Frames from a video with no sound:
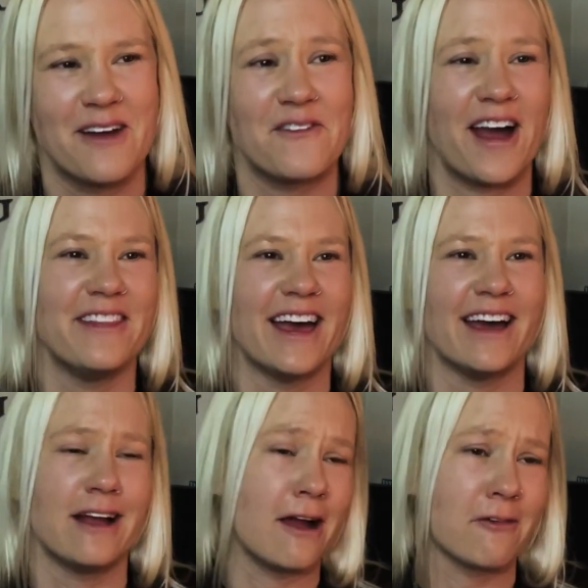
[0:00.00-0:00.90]
I find
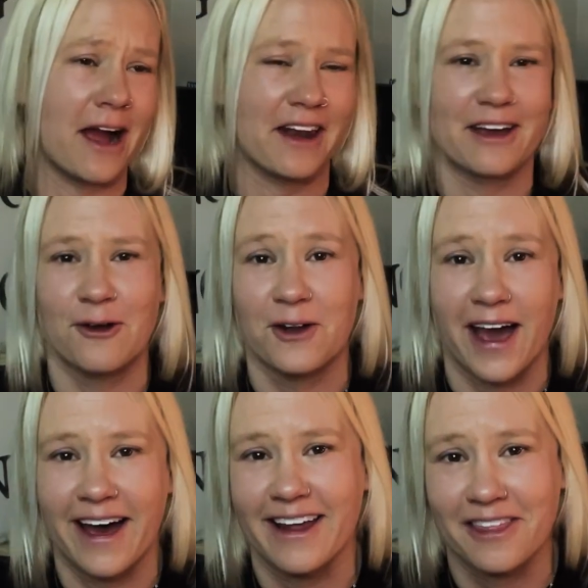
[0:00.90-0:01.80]
that ironic or
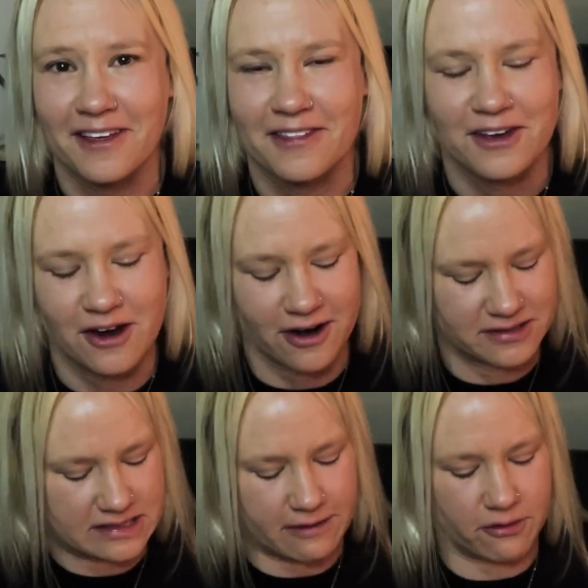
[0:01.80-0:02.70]
not. I think the
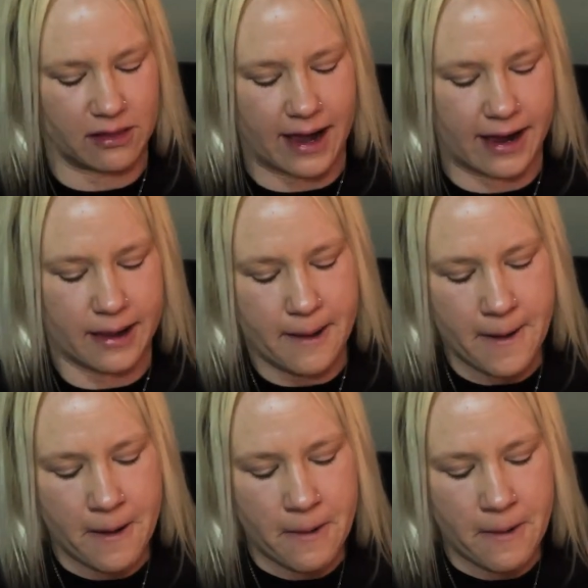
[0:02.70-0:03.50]
cards never lie.